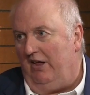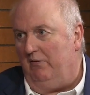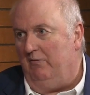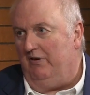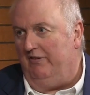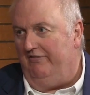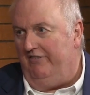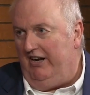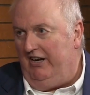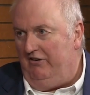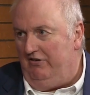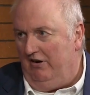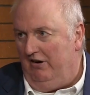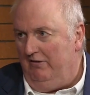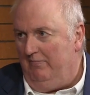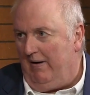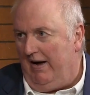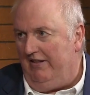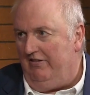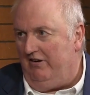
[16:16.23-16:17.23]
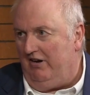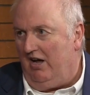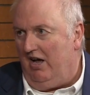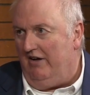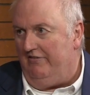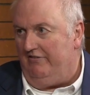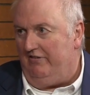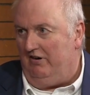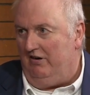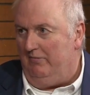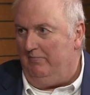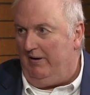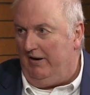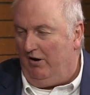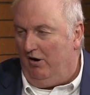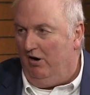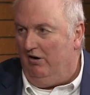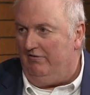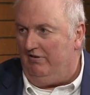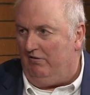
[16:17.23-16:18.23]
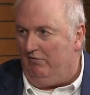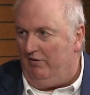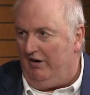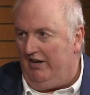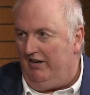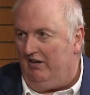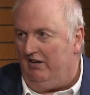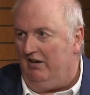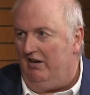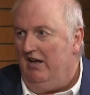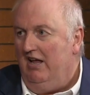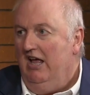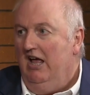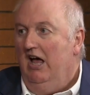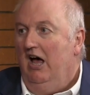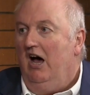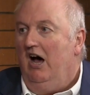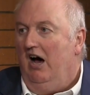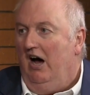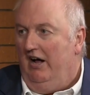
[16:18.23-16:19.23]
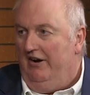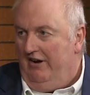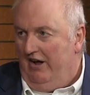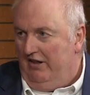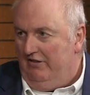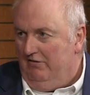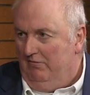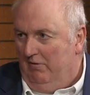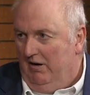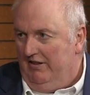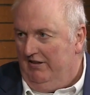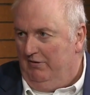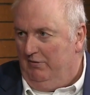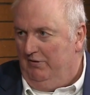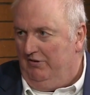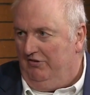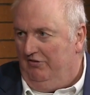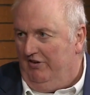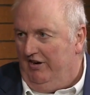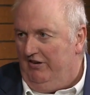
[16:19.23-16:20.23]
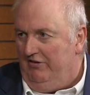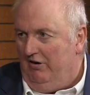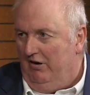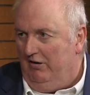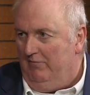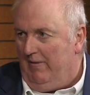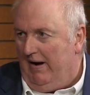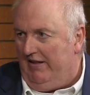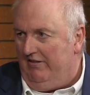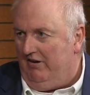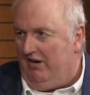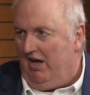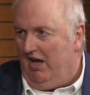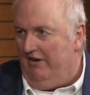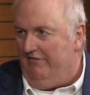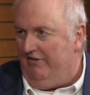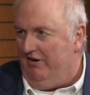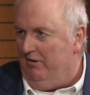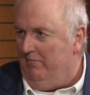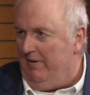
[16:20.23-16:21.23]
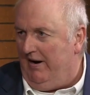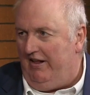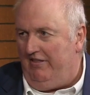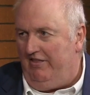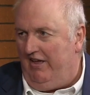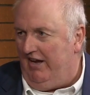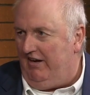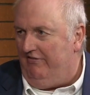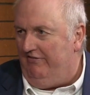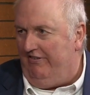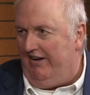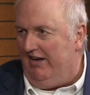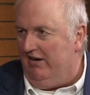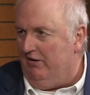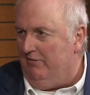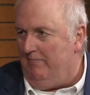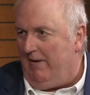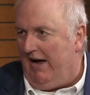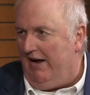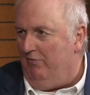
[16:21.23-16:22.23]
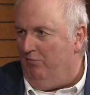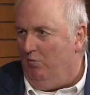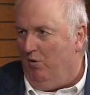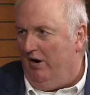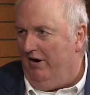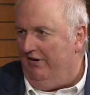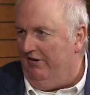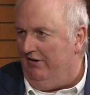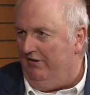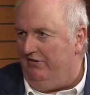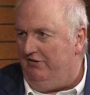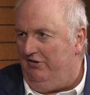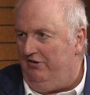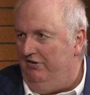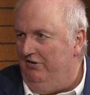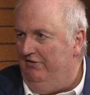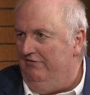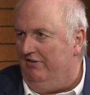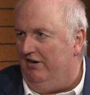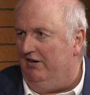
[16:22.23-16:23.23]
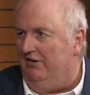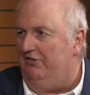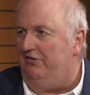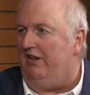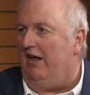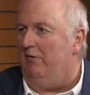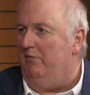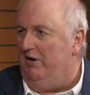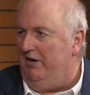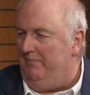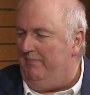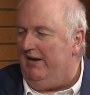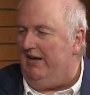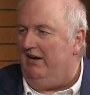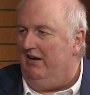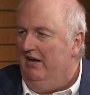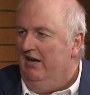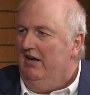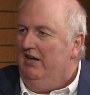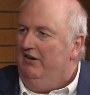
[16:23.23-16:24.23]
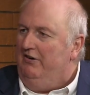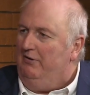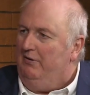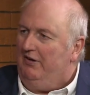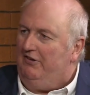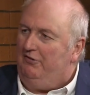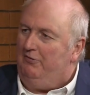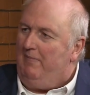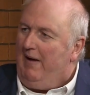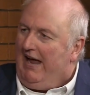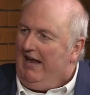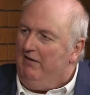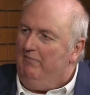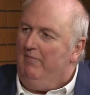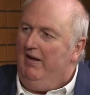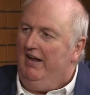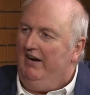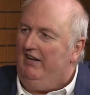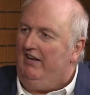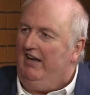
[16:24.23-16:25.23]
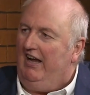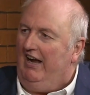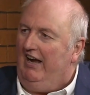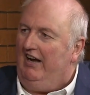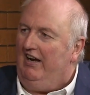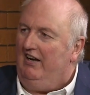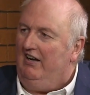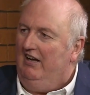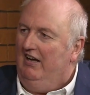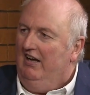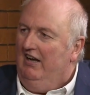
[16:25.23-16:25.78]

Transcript: that were vetoed by the governor but overridden. Another one that was vetoed by the governor but I think failed by 1 or 2 votes. That would have been to expand Medicaid.